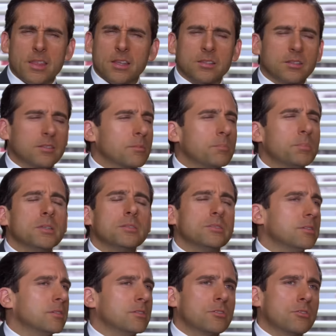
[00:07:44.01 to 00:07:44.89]
This is a
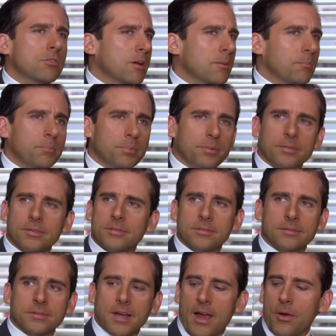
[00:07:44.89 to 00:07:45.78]
business trip.
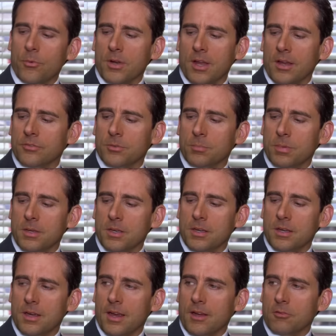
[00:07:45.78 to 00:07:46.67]
I would have to
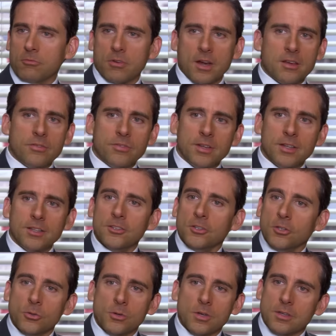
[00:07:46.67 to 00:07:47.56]
be a raving
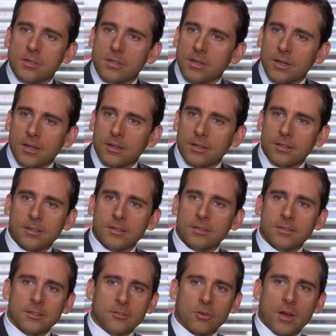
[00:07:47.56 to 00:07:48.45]
lunatic
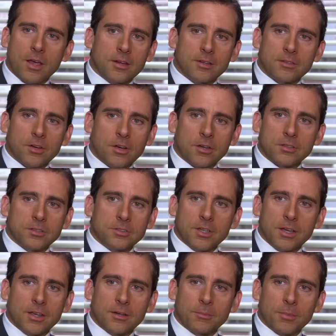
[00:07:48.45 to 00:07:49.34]
to try to talk to
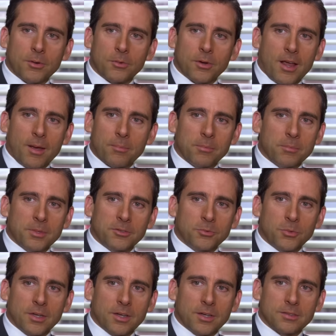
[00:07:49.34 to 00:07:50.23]
Jan about what happened
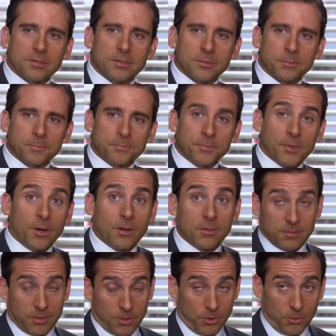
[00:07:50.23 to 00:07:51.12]
between us.
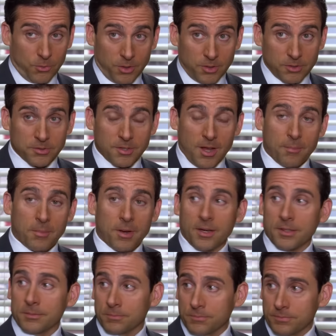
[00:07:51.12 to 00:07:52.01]
Her words, not
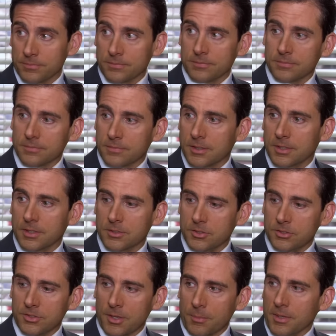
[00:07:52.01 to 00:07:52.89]
mine.
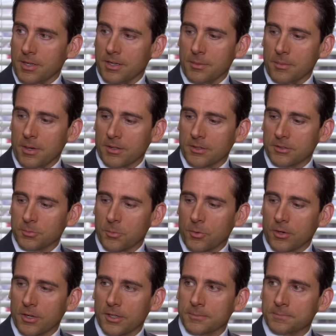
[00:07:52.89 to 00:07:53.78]
She sent me an email this
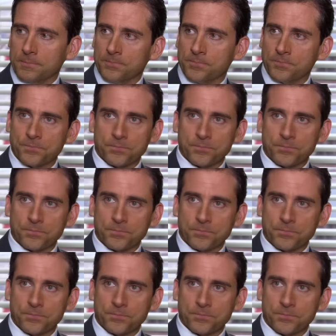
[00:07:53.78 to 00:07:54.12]
morning.